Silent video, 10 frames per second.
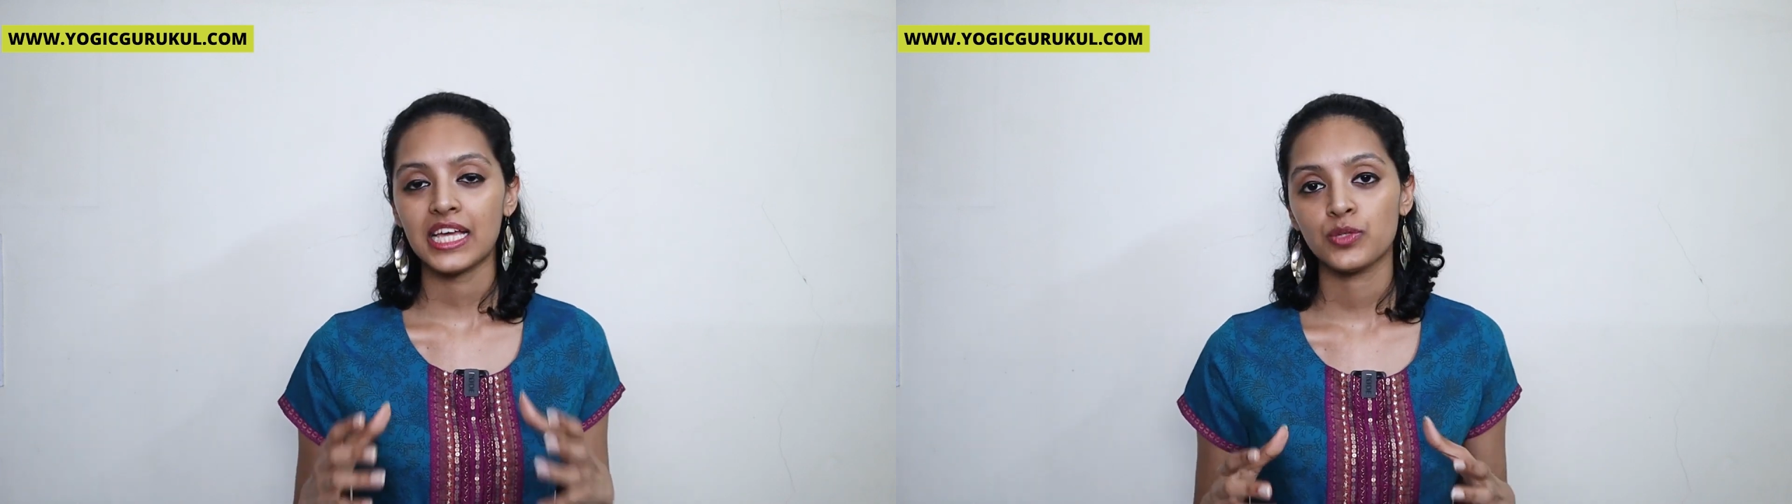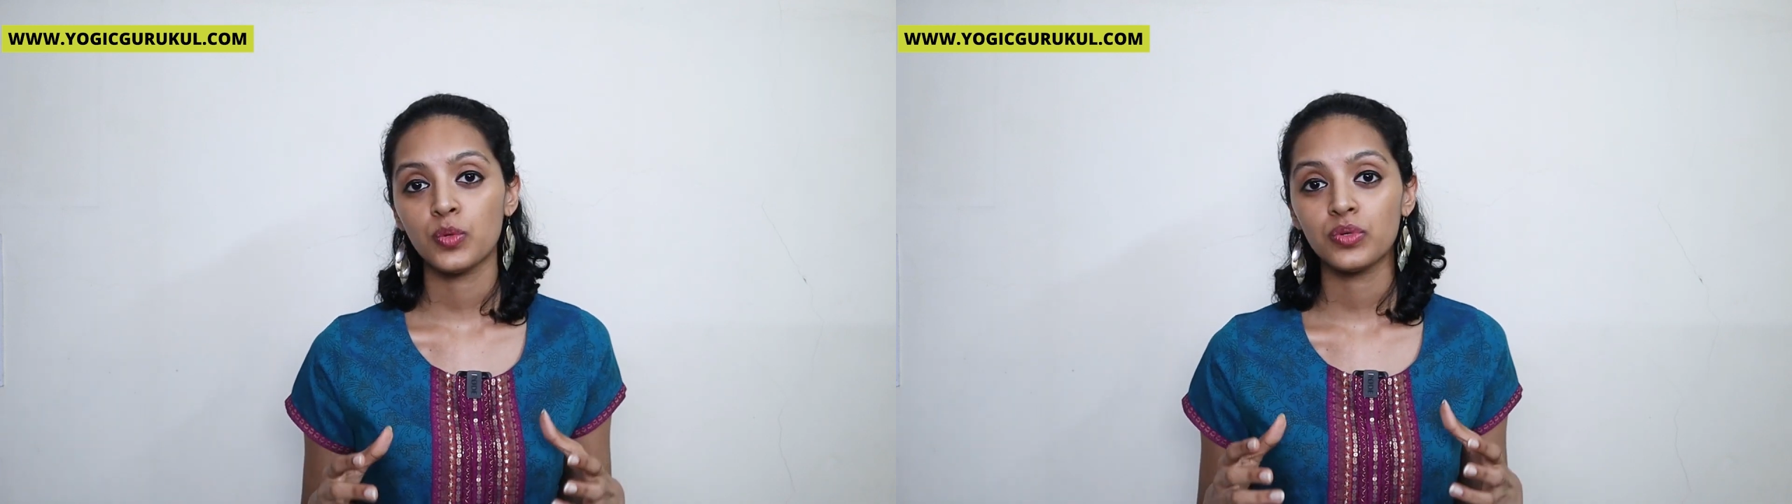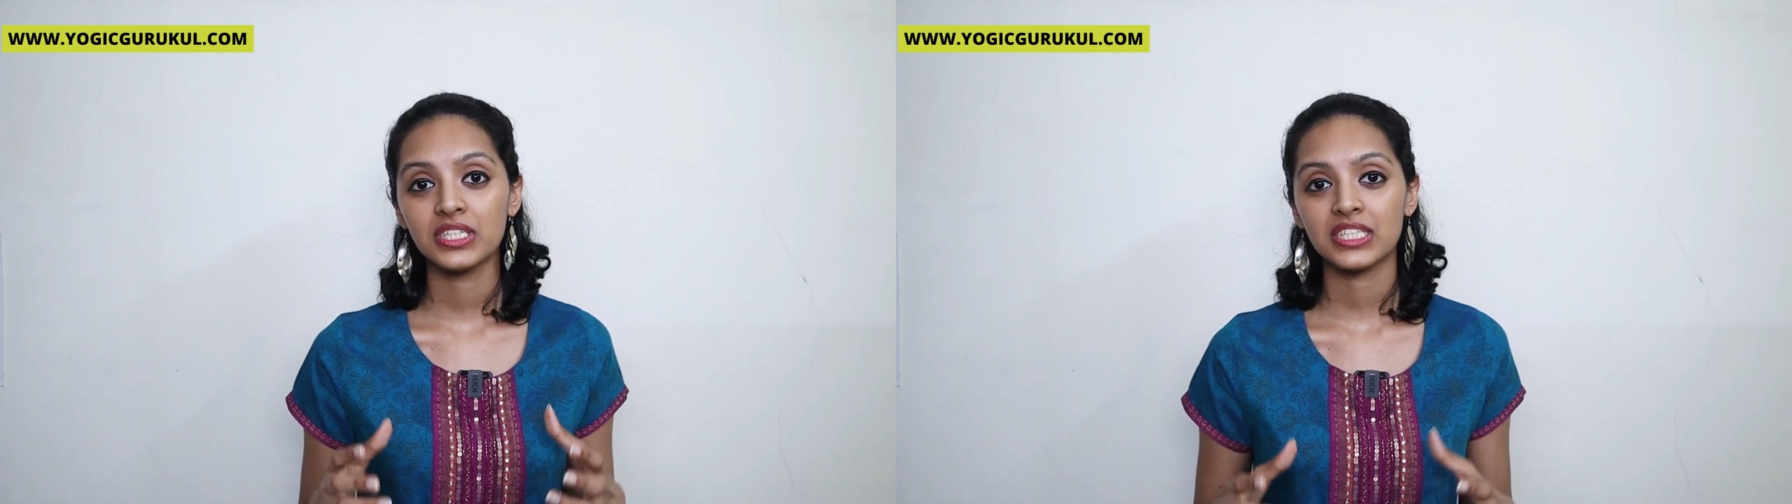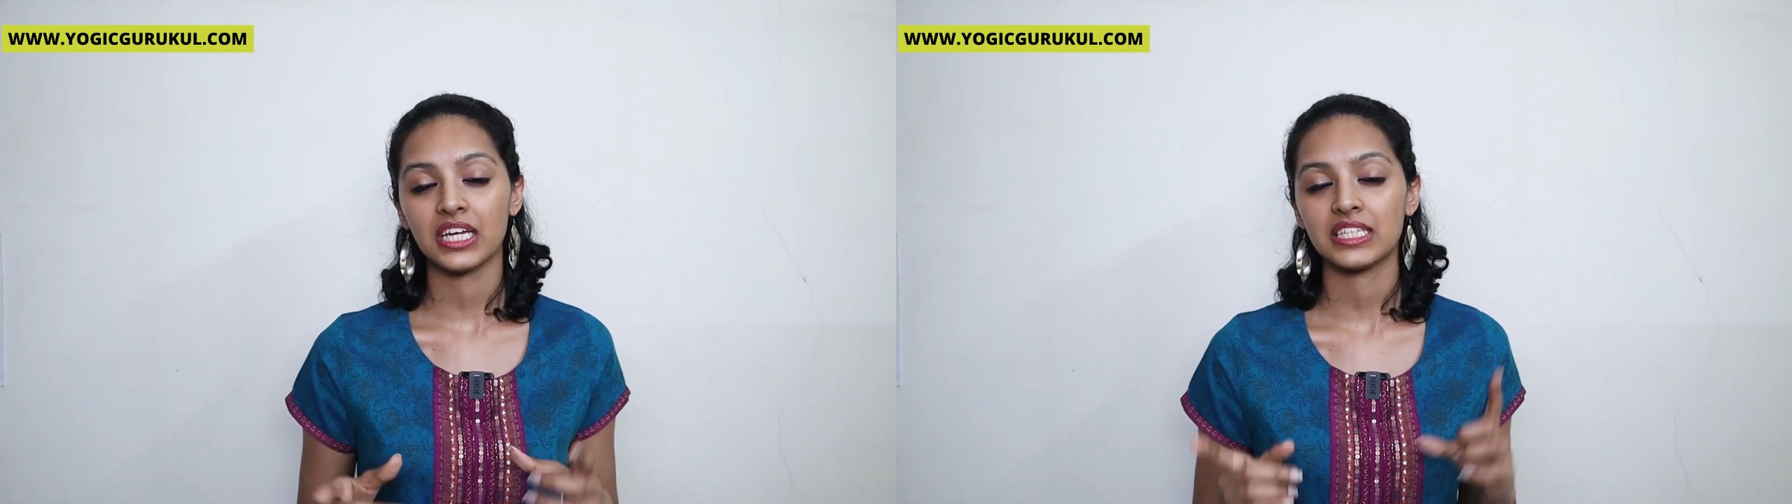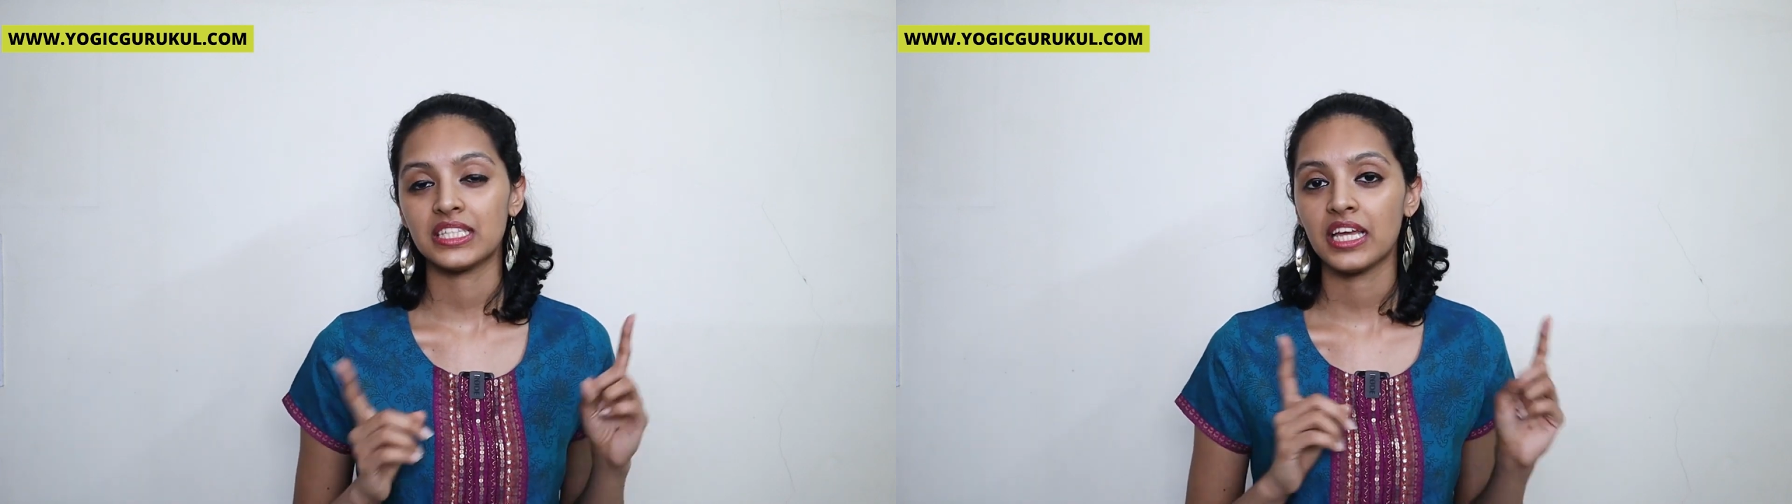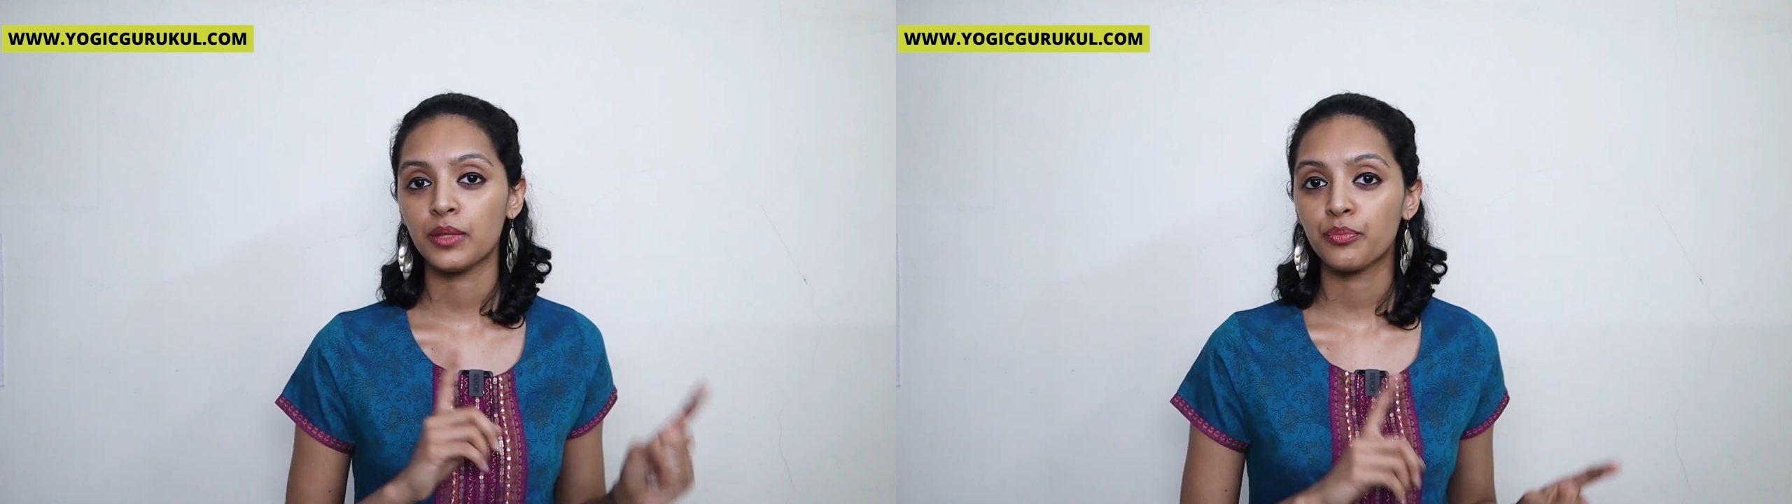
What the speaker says: as we were discussing in